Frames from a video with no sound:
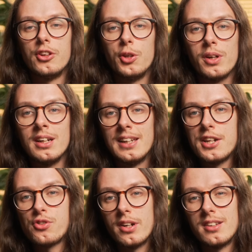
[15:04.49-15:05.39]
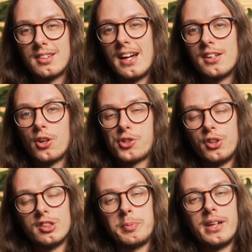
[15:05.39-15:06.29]
You can literally set your
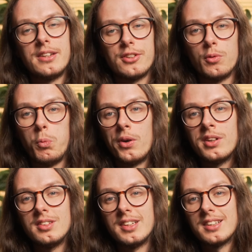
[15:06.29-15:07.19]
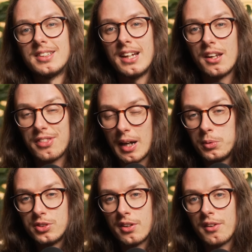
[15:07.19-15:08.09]
shutter speed to
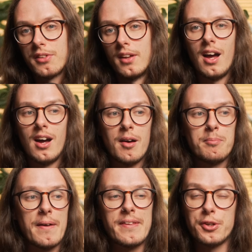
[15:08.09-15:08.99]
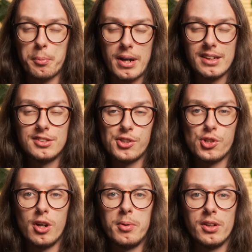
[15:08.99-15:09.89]
1/16,000th and then you press the
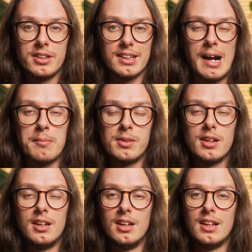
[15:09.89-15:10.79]
shutter button on the camera